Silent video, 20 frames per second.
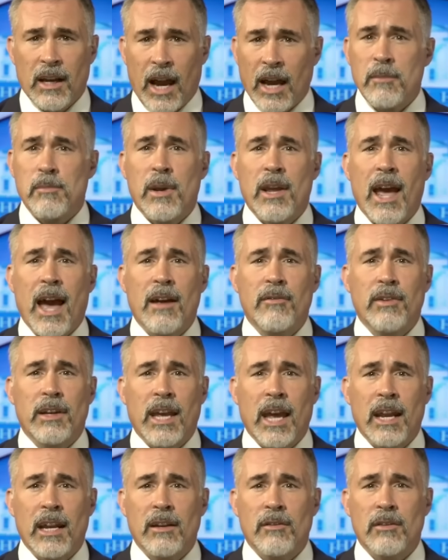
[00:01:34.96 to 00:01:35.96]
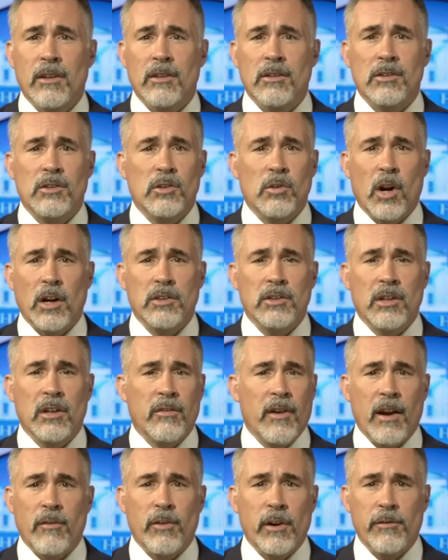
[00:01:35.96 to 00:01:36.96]
I'd be advocating the destruction
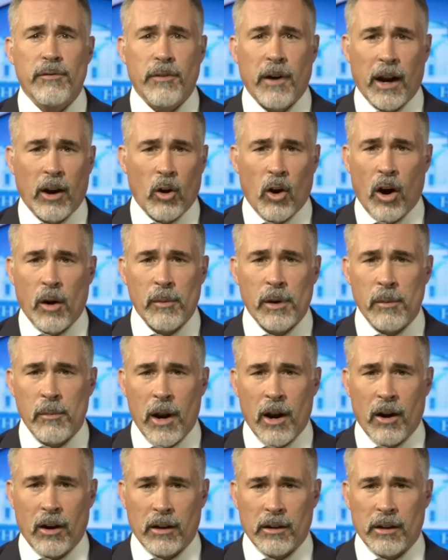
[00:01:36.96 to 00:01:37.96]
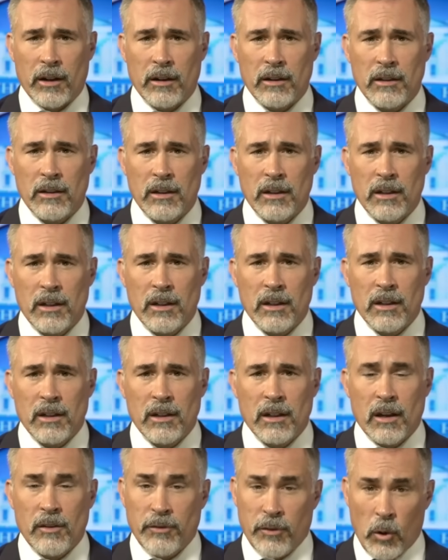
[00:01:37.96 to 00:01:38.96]
of every firearm in America.
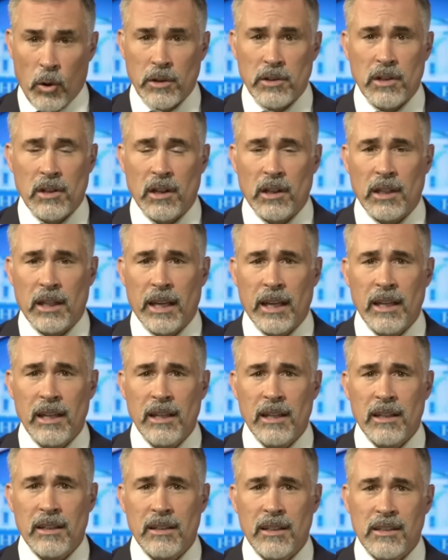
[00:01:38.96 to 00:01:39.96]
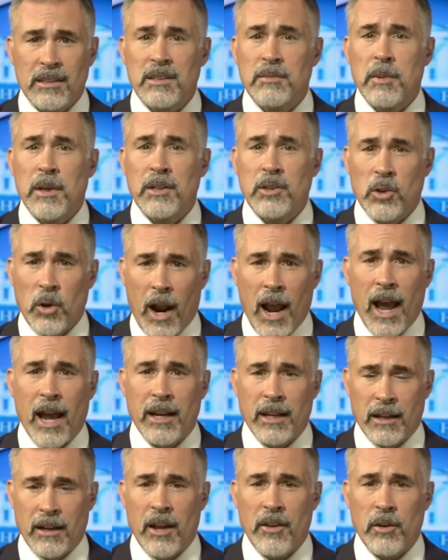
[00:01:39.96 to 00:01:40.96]
Unfortunately, this has been
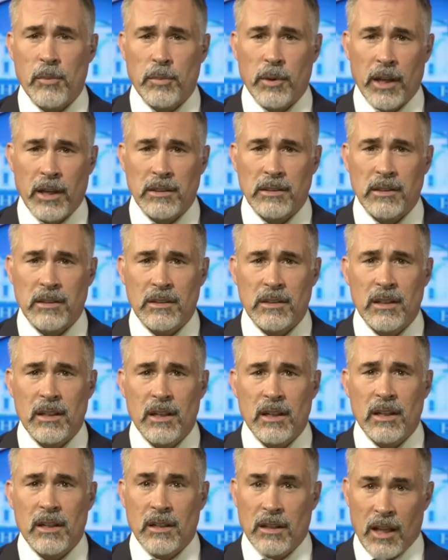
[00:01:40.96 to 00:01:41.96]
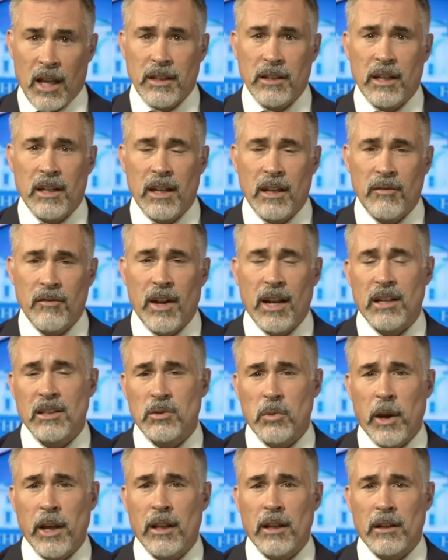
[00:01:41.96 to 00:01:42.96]
tried in other places. London and
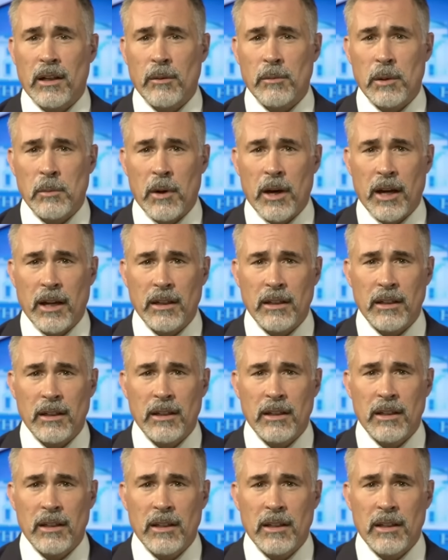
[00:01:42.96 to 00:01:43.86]
Venezuela come to mind.